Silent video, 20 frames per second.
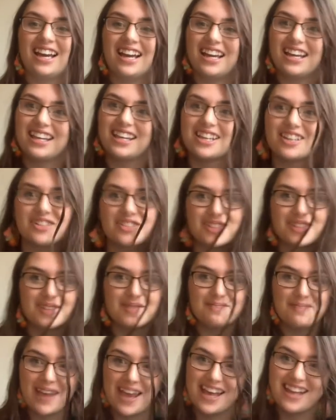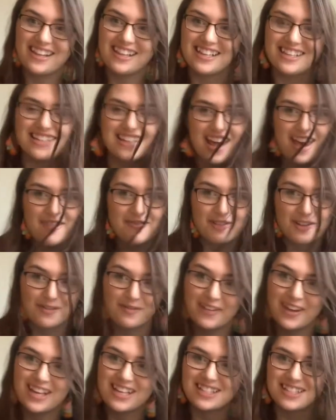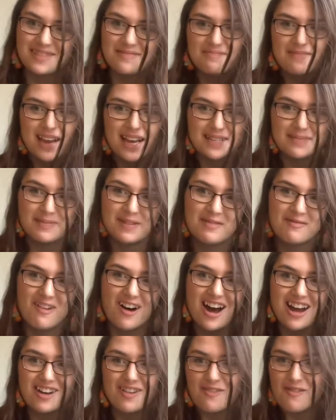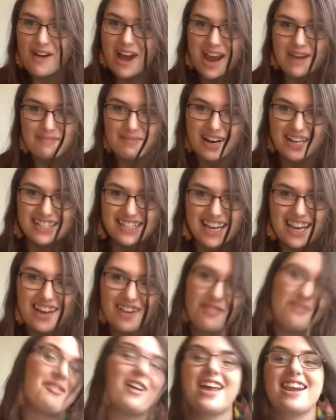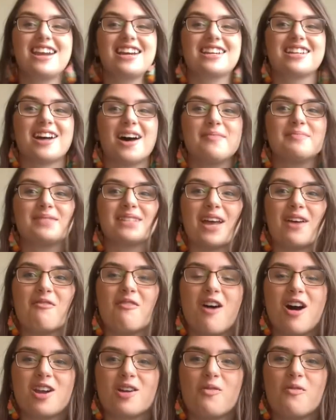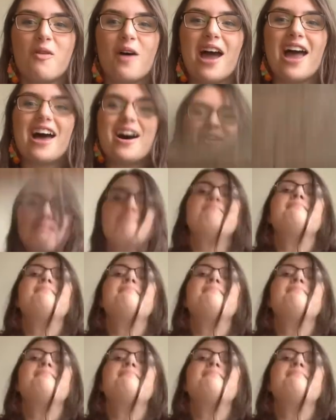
Here's the mail, it never fails. It makes me wanna wag my tail. When it comes, I wanna wail.